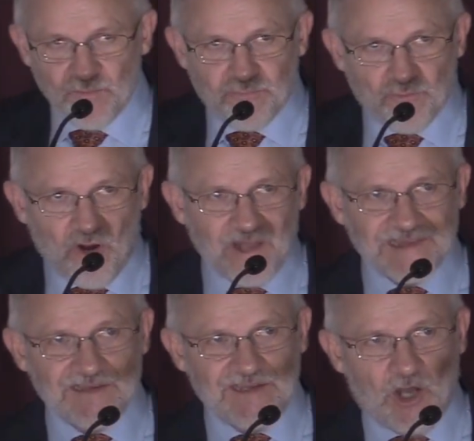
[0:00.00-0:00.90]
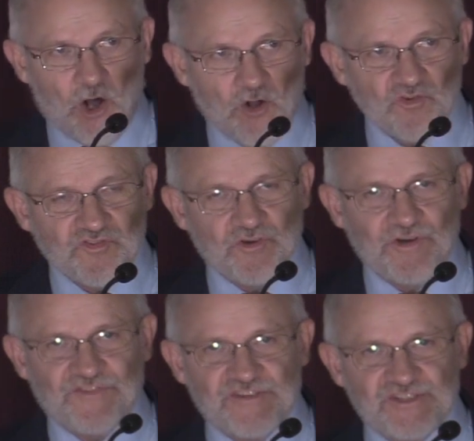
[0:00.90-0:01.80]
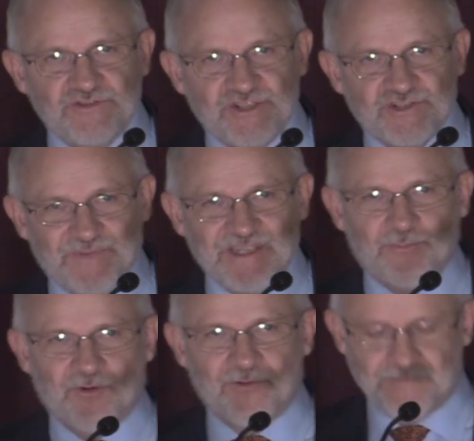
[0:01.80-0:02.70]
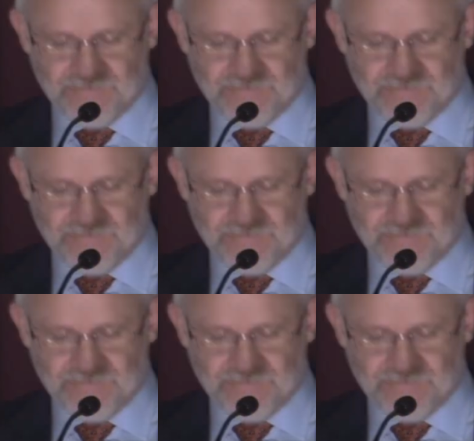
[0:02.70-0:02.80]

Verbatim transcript: broadly also as the Jewish people.